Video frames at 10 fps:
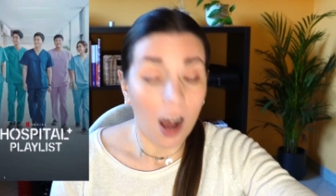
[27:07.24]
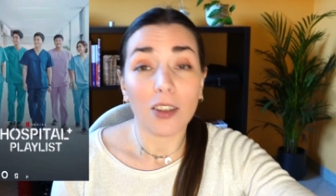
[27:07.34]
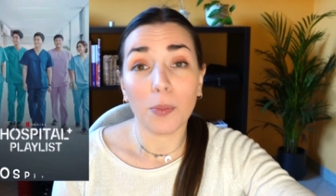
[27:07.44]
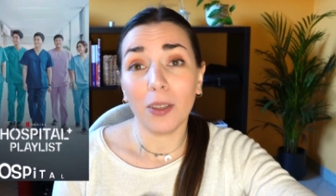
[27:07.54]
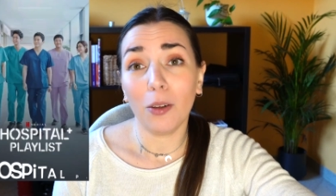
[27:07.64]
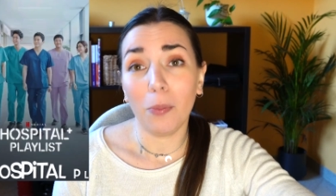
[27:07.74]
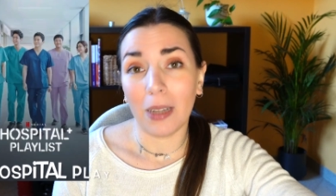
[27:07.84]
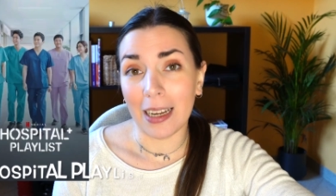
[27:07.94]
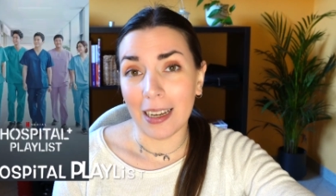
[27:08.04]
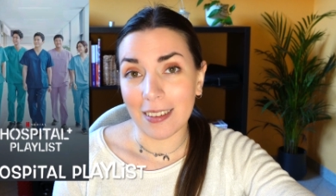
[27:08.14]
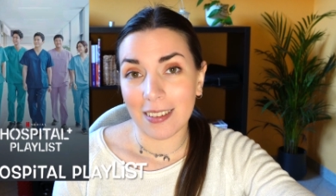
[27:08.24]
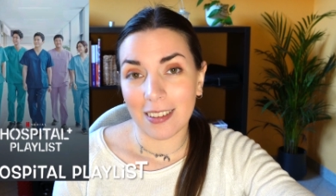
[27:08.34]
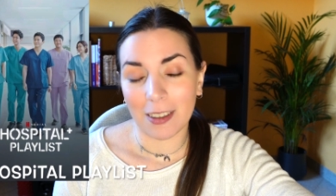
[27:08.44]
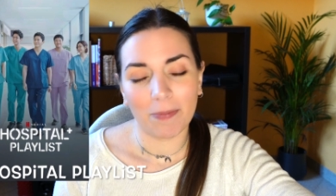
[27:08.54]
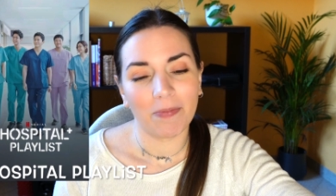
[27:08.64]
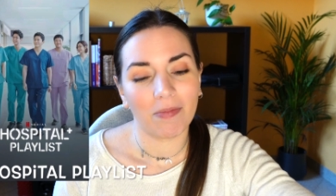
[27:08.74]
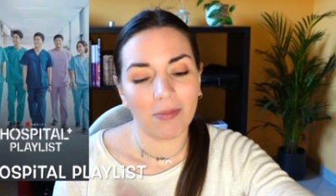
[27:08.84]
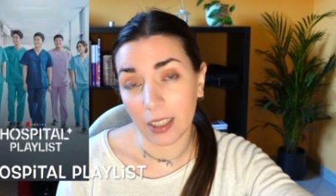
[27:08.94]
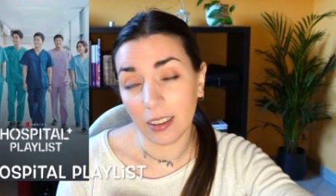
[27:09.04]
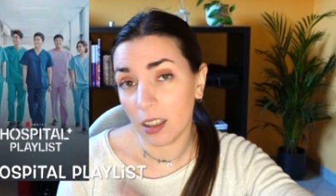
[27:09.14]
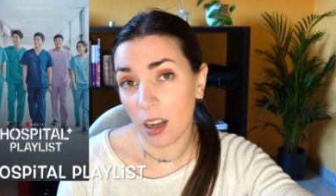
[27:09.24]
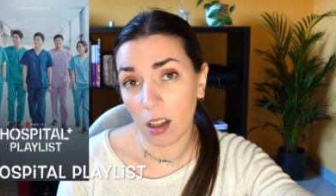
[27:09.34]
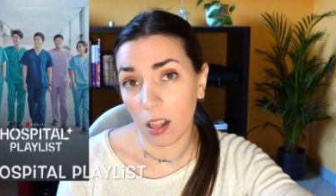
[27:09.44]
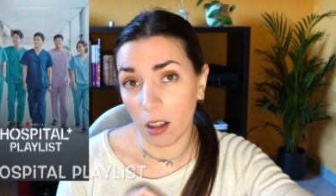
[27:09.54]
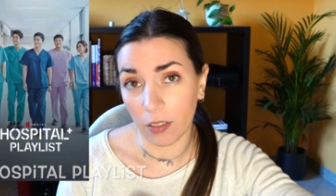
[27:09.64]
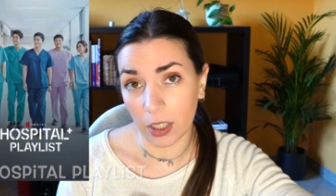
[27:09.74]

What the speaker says: Hospital Playlist. I did not love